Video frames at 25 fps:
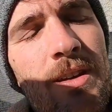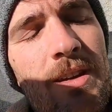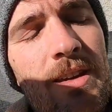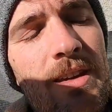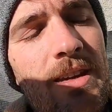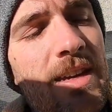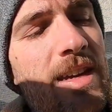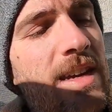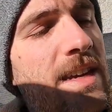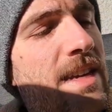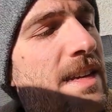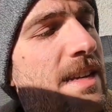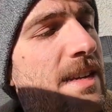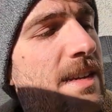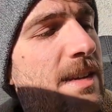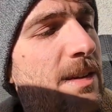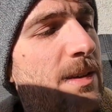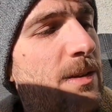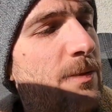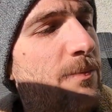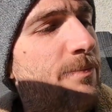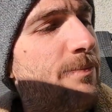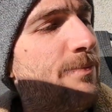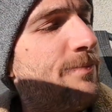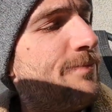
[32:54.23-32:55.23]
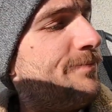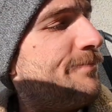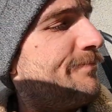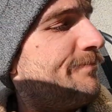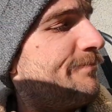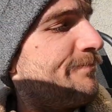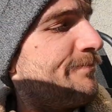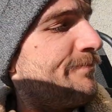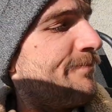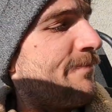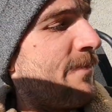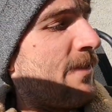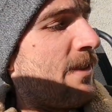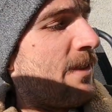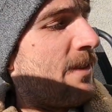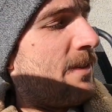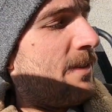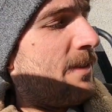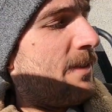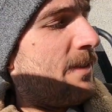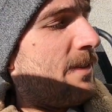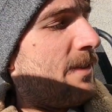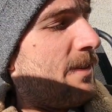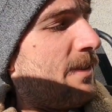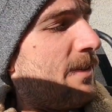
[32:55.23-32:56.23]
And
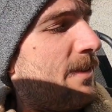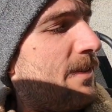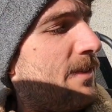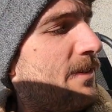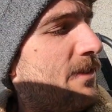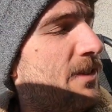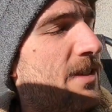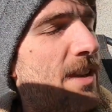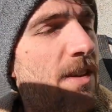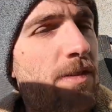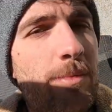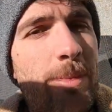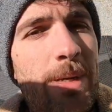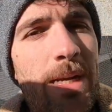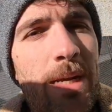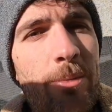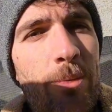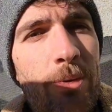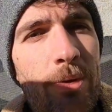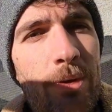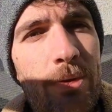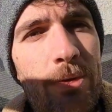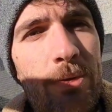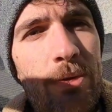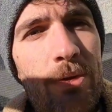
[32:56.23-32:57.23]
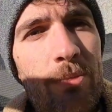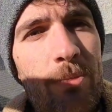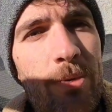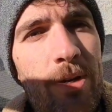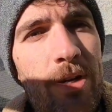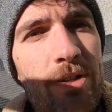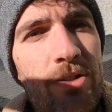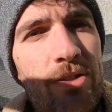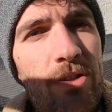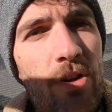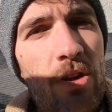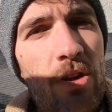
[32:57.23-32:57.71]
just haven't been able to do it much.